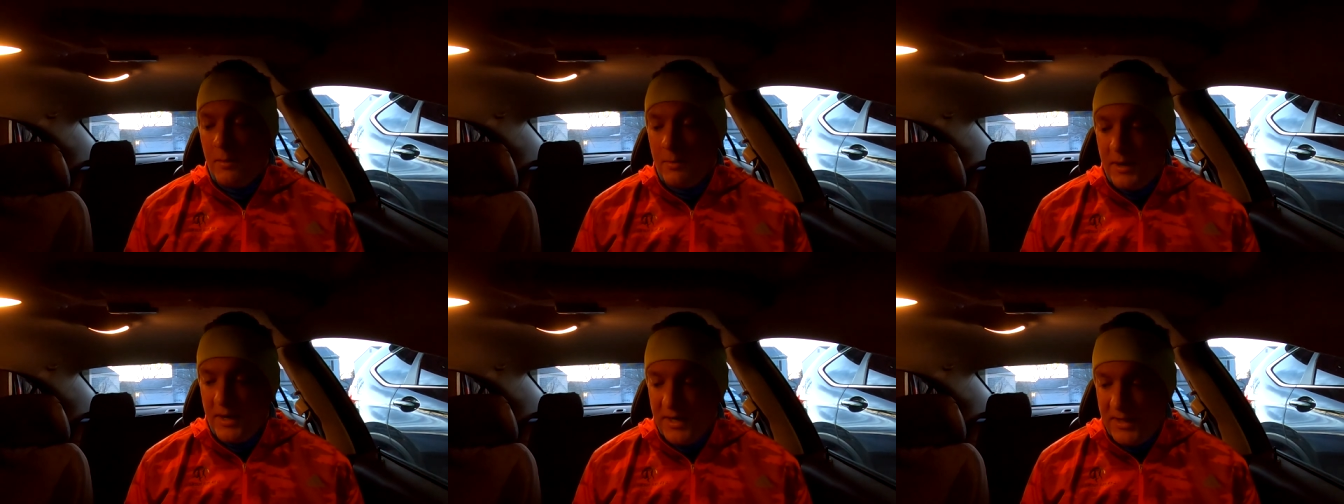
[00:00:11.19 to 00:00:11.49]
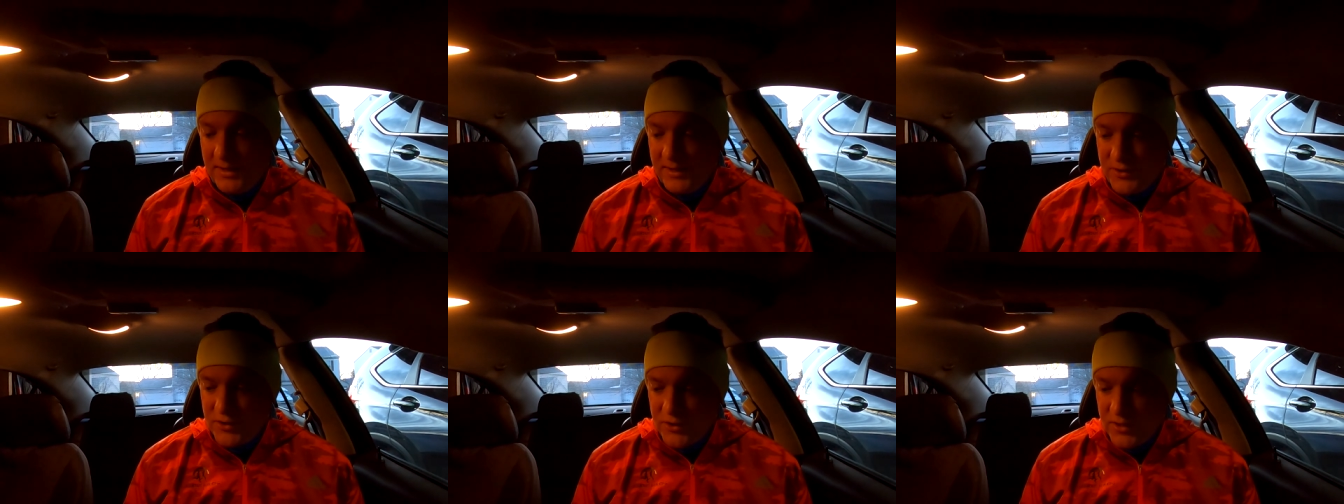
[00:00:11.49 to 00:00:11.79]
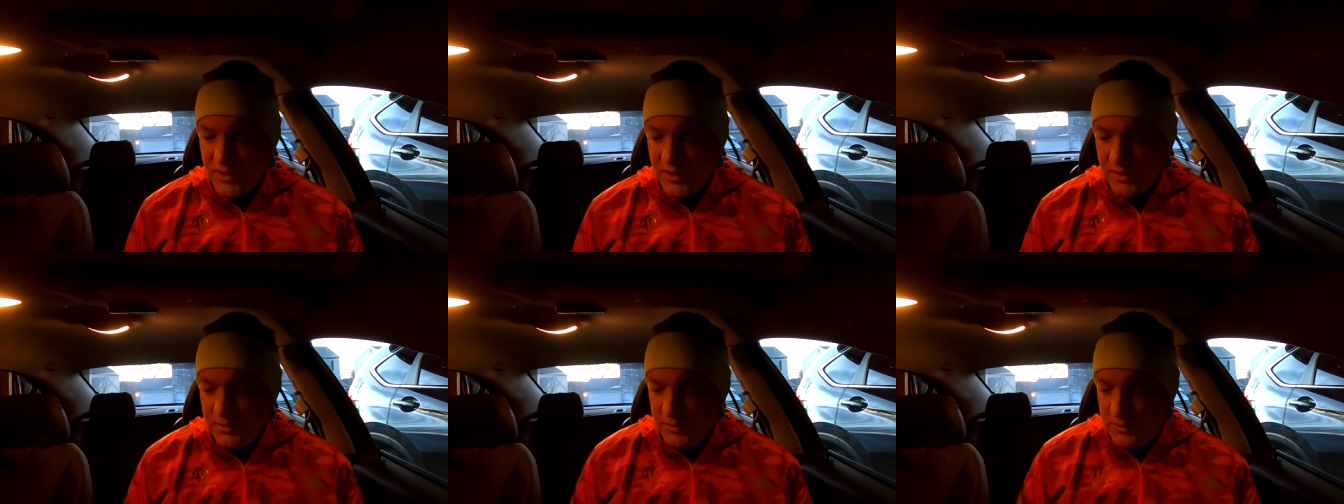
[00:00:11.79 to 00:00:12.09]
but it
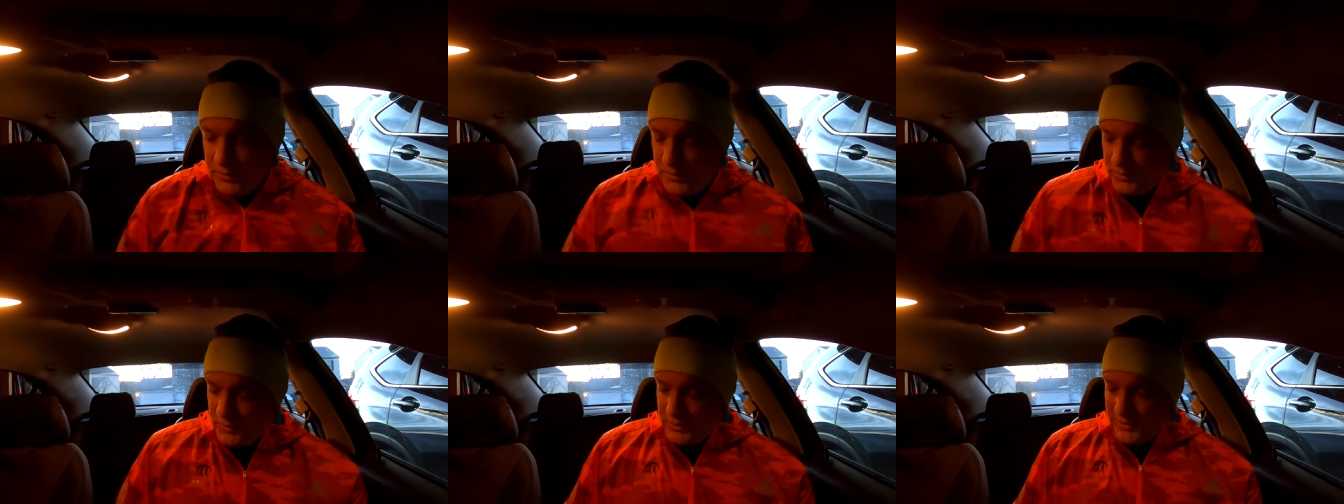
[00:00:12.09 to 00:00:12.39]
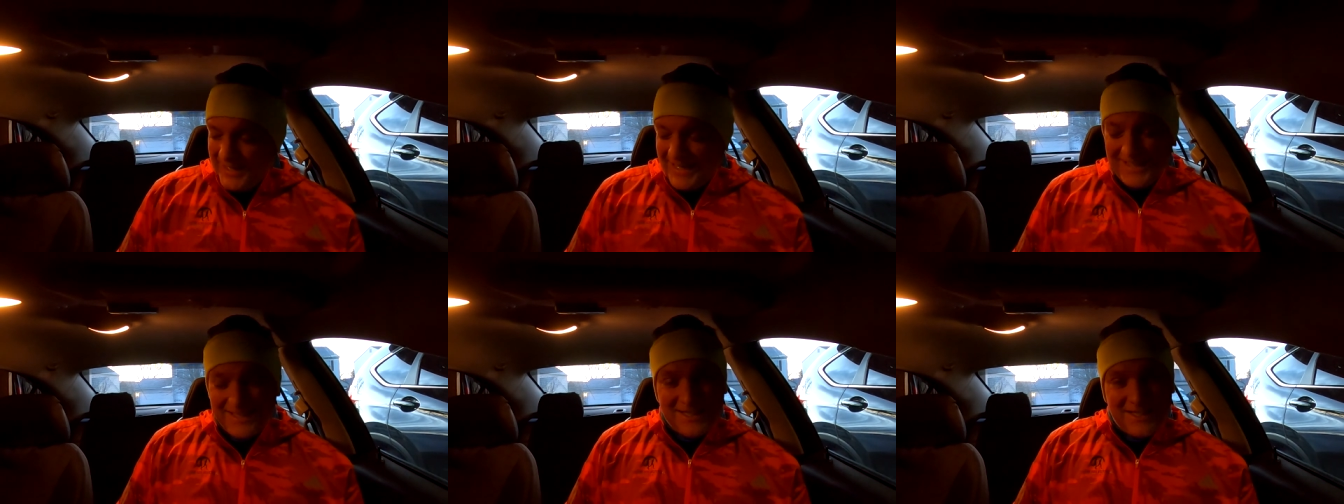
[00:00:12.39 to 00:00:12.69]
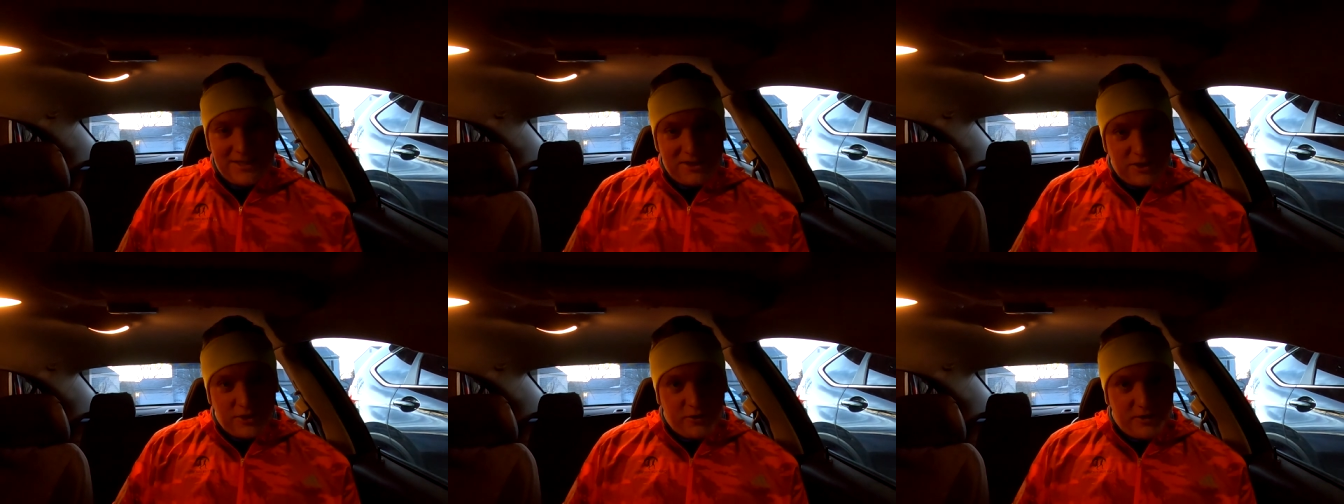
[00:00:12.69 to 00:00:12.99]
is
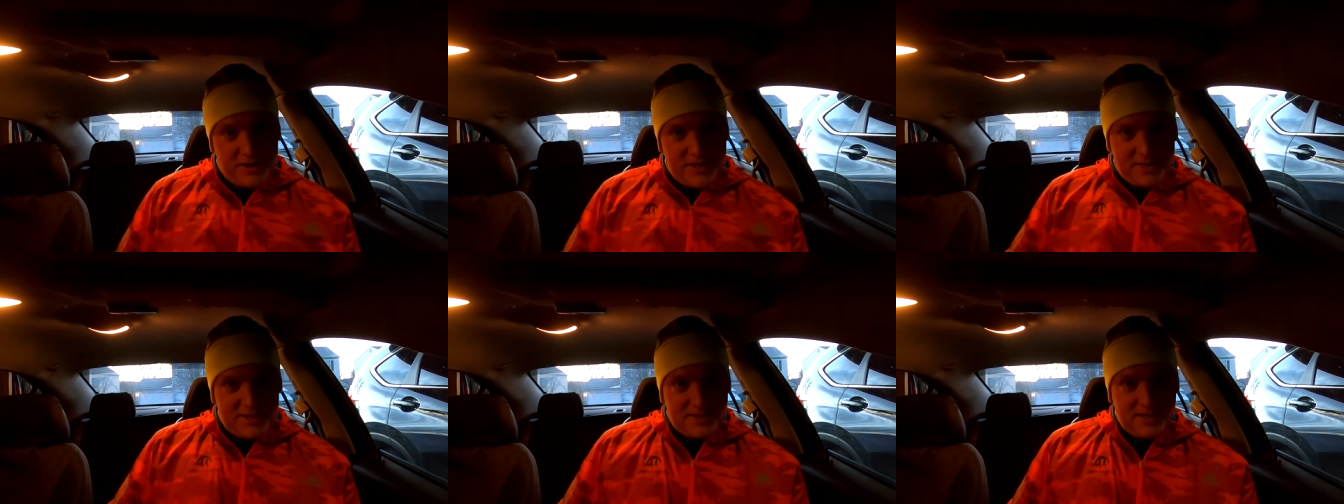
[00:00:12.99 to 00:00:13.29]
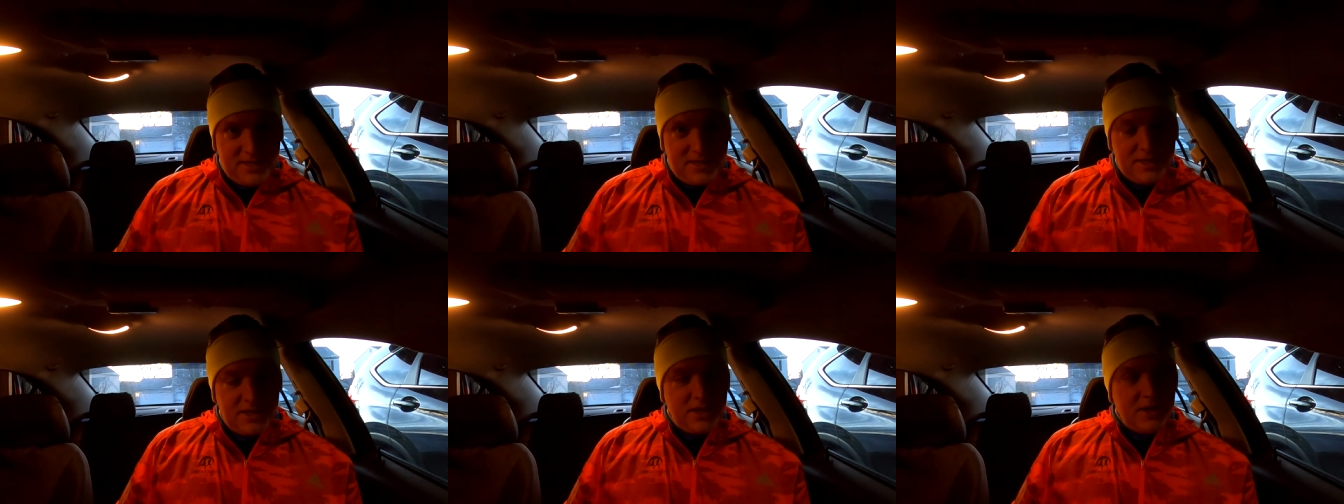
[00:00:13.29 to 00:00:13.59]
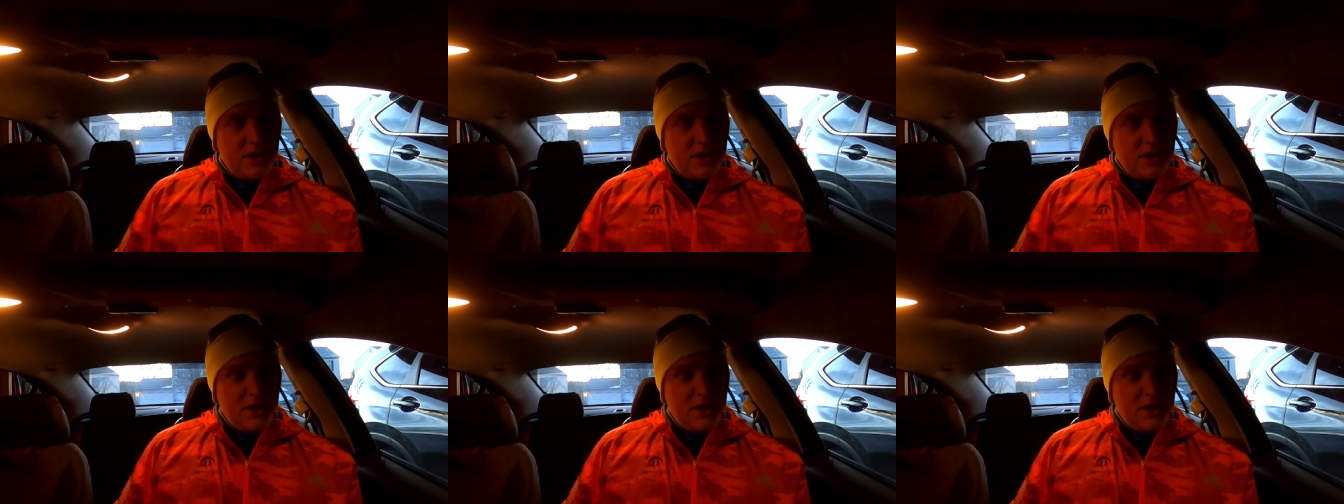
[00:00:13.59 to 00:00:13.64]
19 degrees.